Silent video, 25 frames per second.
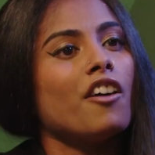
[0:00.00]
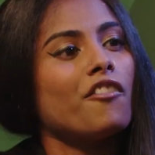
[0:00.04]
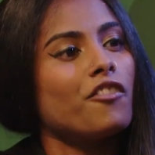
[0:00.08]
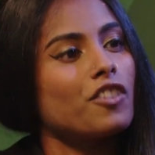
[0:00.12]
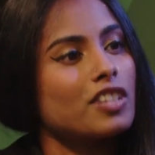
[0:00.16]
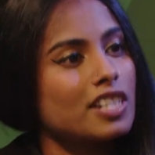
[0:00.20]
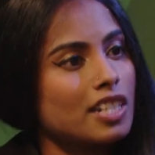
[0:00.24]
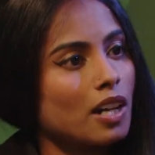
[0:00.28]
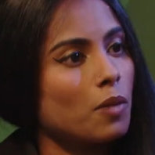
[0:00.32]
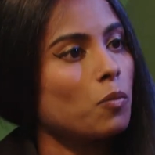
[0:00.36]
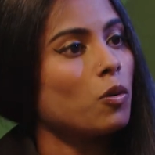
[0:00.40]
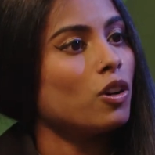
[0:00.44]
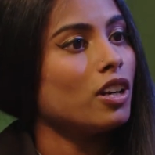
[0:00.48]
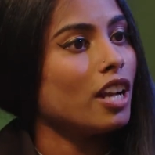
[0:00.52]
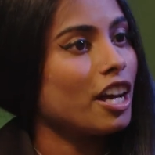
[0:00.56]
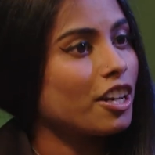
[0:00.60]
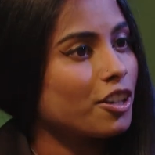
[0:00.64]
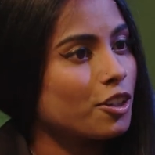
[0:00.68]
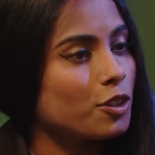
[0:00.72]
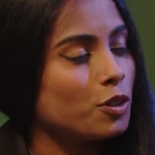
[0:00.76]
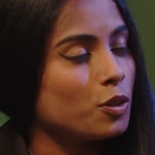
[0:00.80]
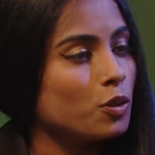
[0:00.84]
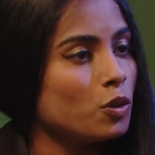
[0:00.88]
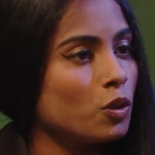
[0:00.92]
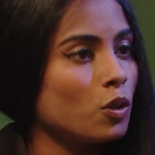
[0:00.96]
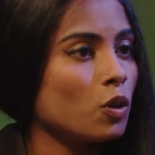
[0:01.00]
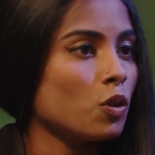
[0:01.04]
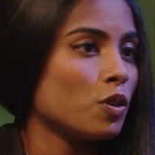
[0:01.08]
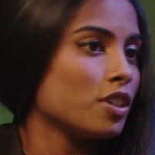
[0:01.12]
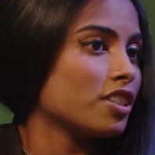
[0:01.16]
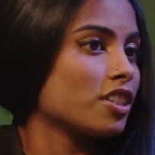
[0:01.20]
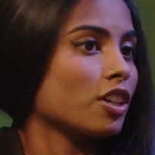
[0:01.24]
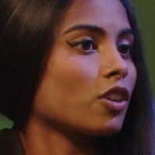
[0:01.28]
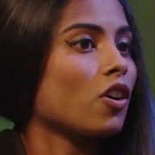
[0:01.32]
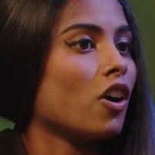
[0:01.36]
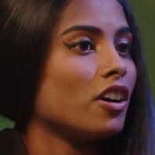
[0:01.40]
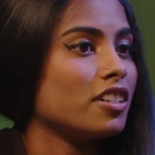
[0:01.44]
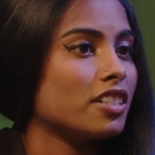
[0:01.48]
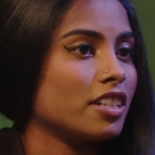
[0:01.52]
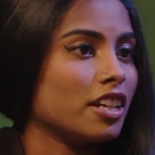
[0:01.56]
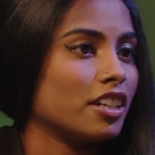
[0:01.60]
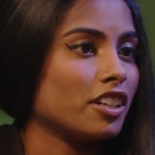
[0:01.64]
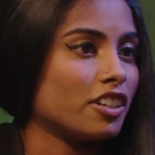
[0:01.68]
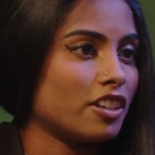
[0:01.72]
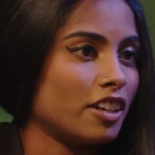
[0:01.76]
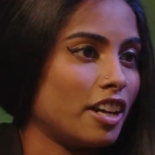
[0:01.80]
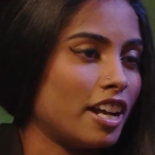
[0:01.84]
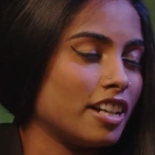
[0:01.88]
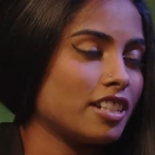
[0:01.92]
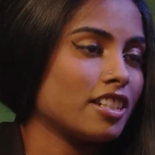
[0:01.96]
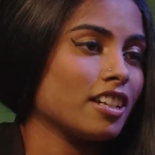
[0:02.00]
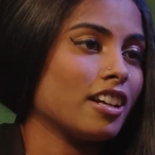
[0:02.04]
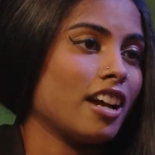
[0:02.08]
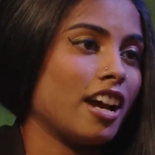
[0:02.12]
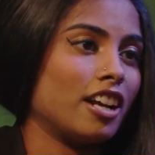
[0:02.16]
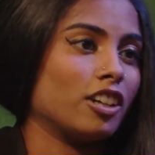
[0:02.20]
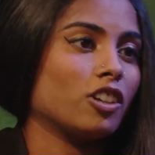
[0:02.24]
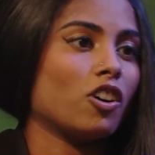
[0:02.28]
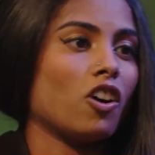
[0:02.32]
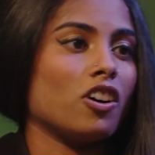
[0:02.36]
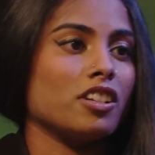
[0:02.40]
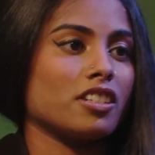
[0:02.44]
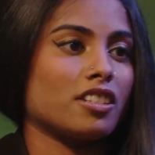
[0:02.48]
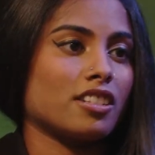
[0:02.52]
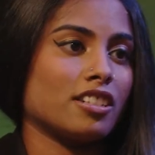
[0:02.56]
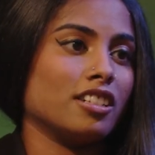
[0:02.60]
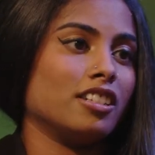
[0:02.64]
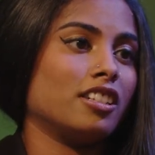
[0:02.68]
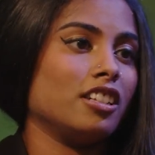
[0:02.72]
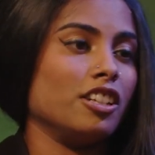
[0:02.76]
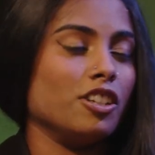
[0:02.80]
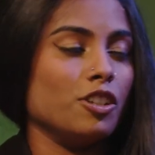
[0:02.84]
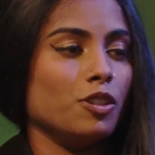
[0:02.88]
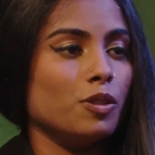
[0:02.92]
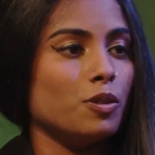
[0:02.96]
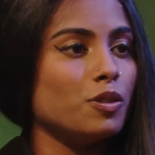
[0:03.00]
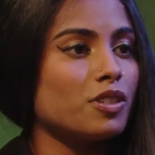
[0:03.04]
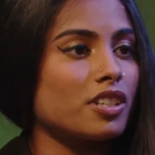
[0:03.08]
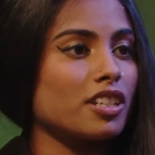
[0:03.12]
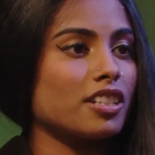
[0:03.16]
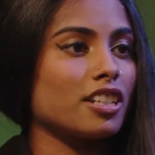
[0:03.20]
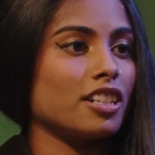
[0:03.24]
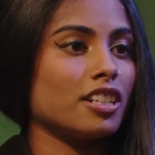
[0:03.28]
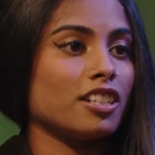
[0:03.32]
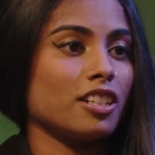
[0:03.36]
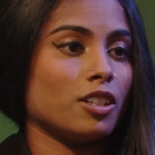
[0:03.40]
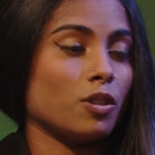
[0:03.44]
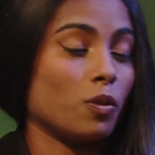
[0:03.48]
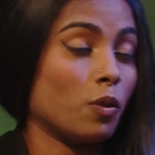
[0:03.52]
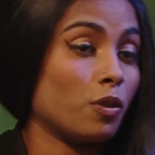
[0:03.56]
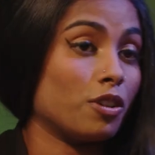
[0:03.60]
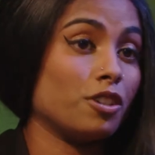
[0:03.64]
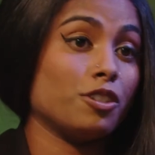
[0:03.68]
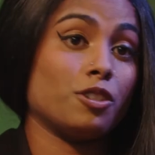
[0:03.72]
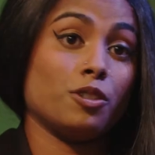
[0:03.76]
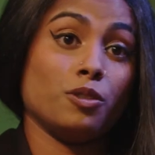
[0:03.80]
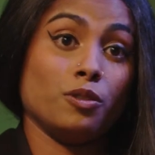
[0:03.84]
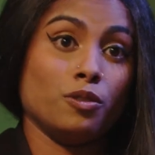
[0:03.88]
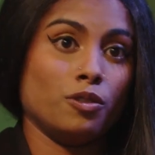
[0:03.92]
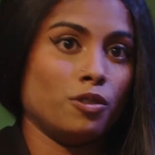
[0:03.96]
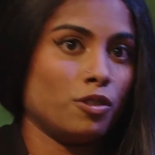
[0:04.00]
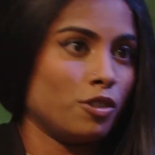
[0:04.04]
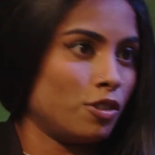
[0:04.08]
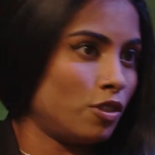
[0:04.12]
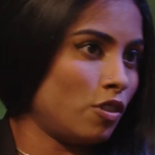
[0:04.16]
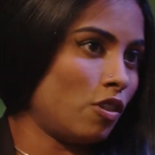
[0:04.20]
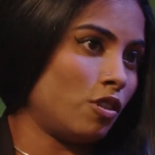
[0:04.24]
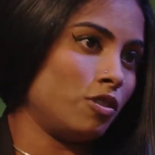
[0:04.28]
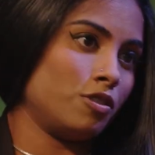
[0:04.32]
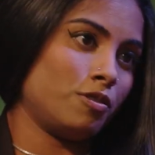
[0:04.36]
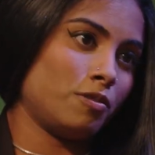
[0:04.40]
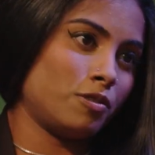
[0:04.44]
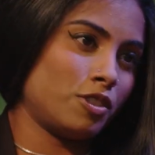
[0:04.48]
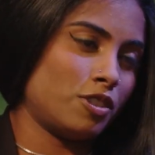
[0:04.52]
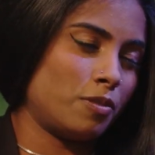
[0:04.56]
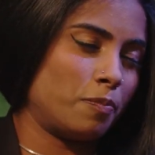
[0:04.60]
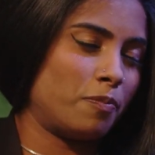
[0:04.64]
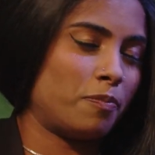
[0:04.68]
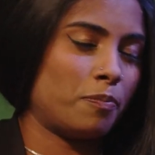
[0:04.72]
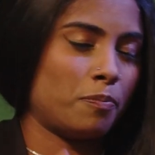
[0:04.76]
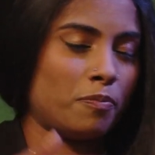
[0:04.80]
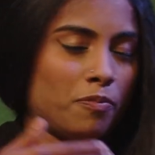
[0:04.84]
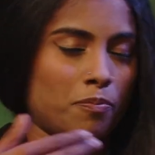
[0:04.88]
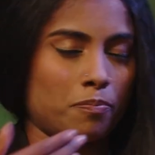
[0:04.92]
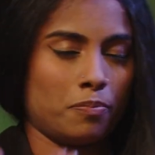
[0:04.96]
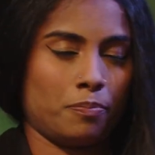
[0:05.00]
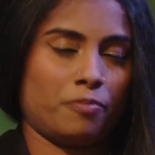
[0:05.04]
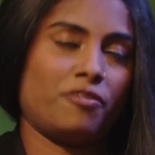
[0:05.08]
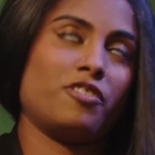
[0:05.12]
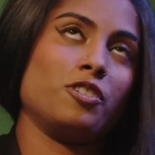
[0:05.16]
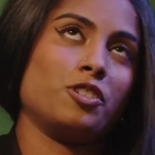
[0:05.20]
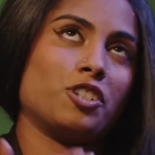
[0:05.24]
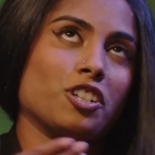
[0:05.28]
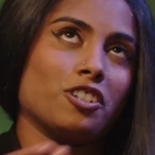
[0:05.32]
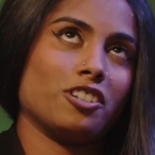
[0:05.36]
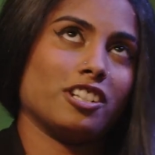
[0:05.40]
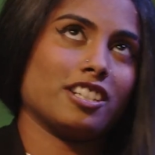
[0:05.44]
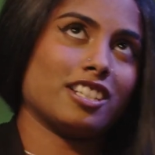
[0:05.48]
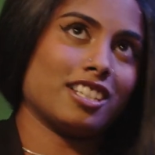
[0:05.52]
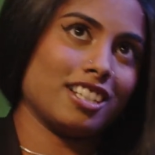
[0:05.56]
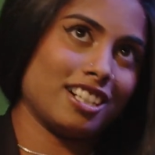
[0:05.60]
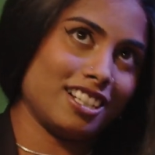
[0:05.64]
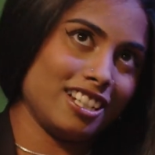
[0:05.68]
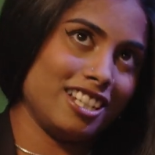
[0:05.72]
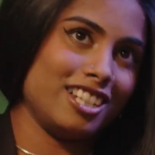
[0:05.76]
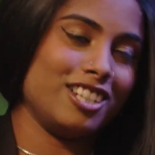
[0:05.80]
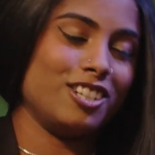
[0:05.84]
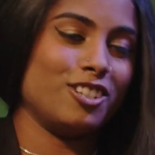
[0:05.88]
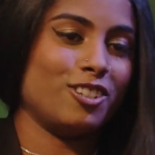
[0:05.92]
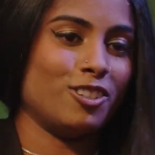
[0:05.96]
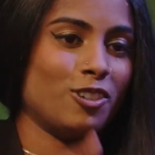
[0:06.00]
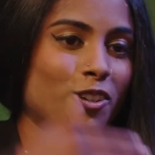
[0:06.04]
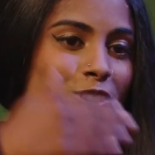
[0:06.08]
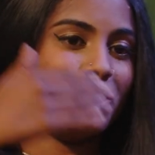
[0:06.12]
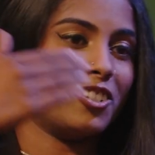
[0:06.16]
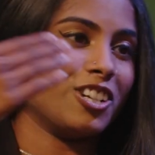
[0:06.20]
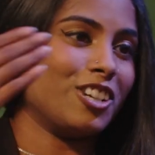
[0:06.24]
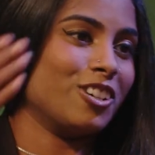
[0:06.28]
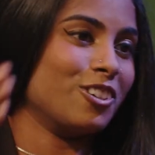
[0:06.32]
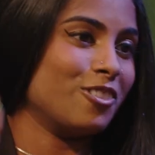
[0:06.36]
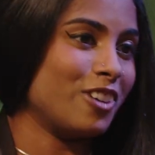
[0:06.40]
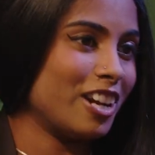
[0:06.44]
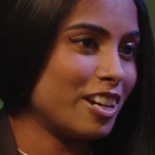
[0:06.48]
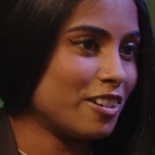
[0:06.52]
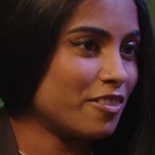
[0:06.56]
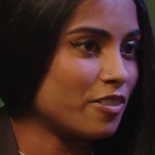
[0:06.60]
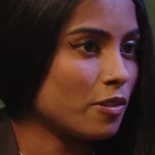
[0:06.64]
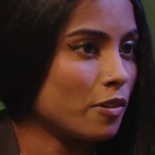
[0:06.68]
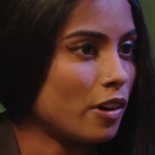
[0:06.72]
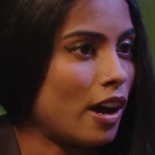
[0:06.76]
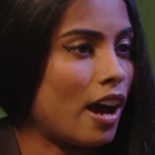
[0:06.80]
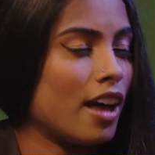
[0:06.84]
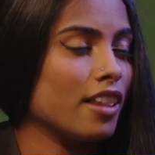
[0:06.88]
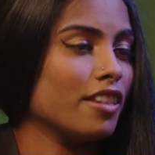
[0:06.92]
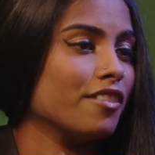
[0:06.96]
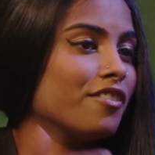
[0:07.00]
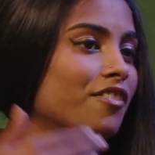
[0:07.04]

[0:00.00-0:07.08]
for someone like you who is a content creator and constantly uses it in order to, you know, futuristically, you know, generate other